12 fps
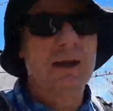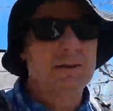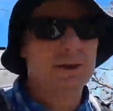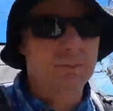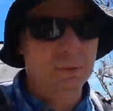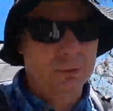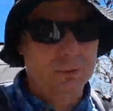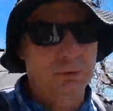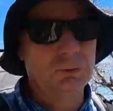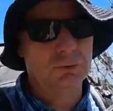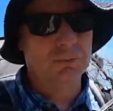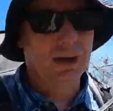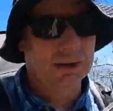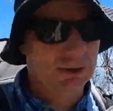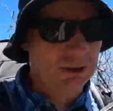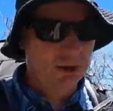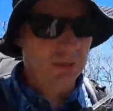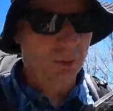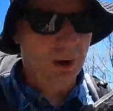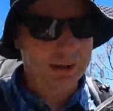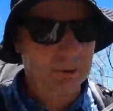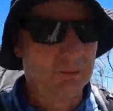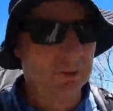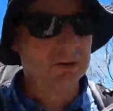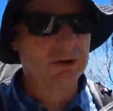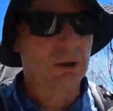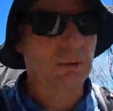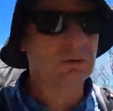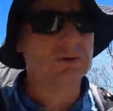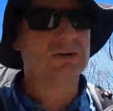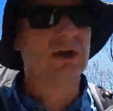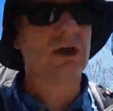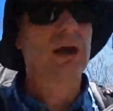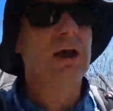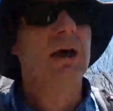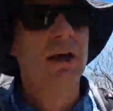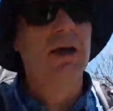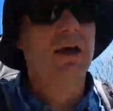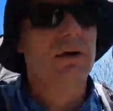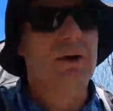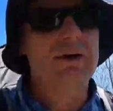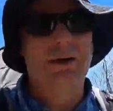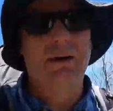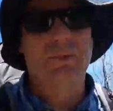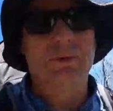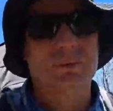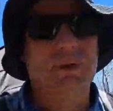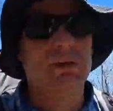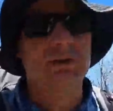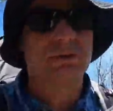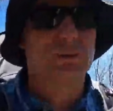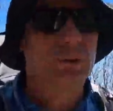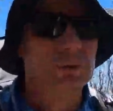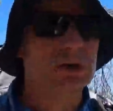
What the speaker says: that it put too much weight on my shoulders, and I ended up with really sore